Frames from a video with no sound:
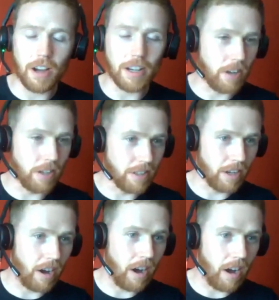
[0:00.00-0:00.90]
I kind of,
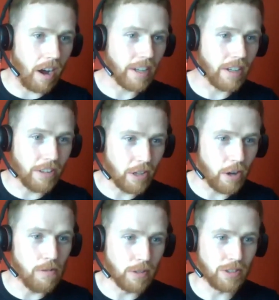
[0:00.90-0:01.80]
I kind of go
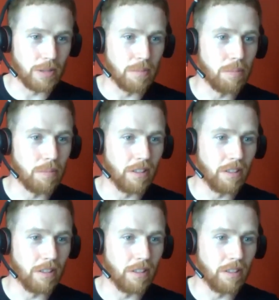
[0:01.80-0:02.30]
for simple.